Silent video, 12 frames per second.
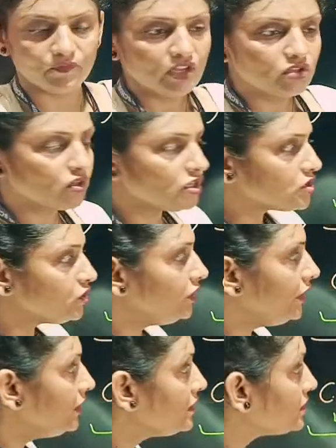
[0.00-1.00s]
So
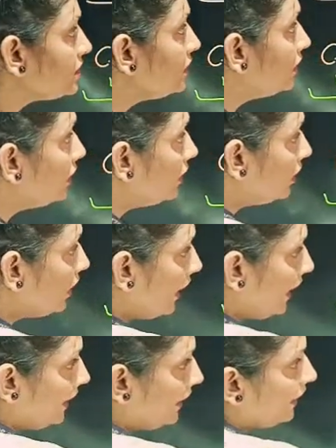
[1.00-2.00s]
students,
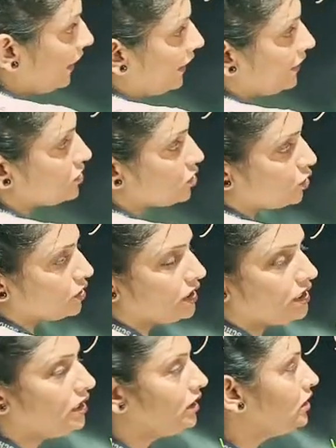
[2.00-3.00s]
aldehyde show
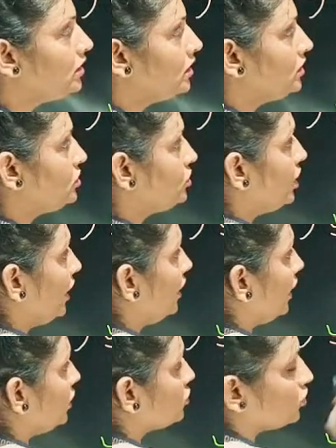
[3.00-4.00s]
the chain
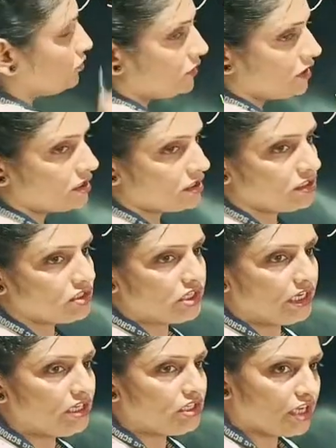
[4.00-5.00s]
isomer.
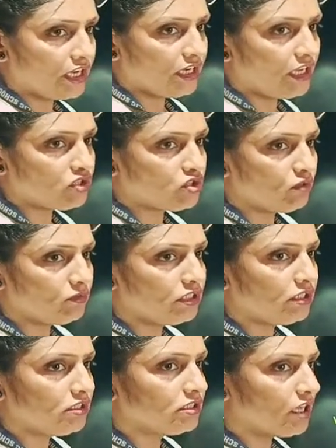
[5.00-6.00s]
In chain
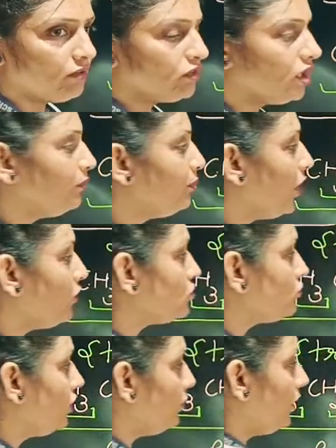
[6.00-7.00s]
isomer, some
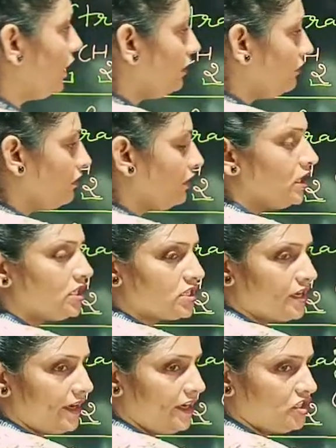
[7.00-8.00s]
compounds will be in
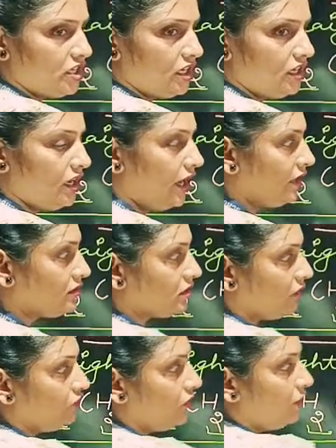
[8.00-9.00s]
straight chain and
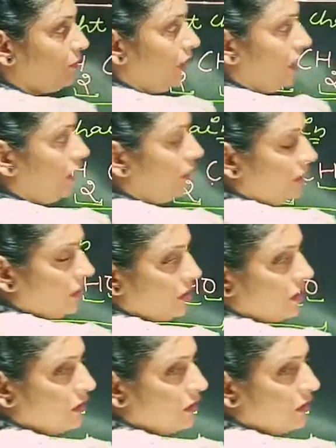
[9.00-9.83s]
some will be in